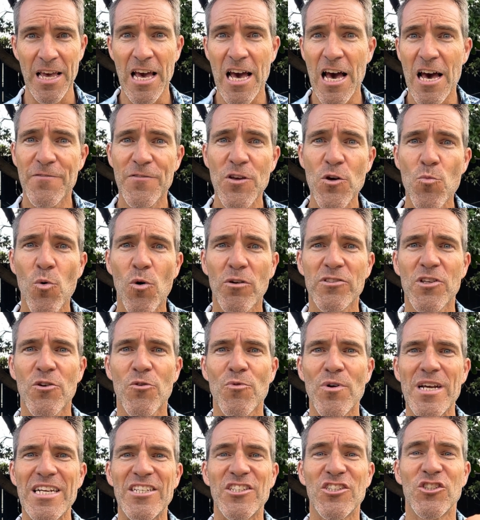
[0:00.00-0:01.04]
If you want to
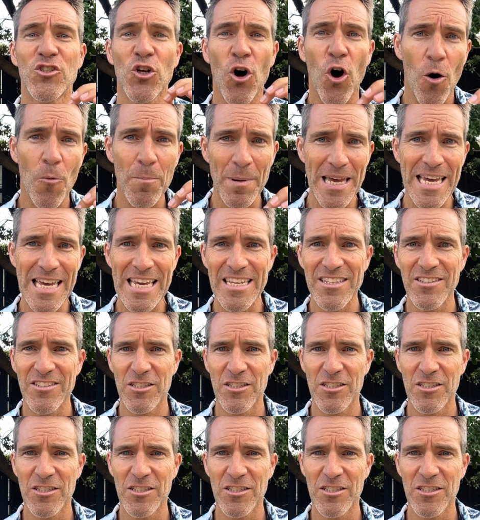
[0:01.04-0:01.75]
reach top end